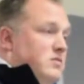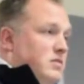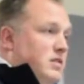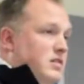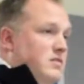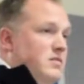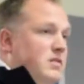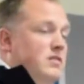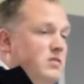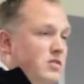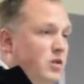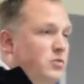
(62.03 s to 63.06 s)
It
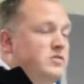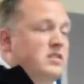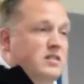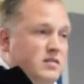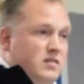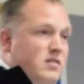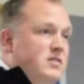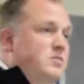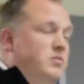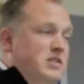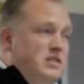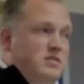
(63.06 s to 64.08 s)
coats it and
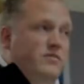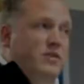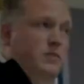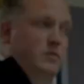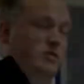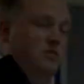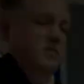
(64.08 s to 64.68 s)
suppresses the vapors.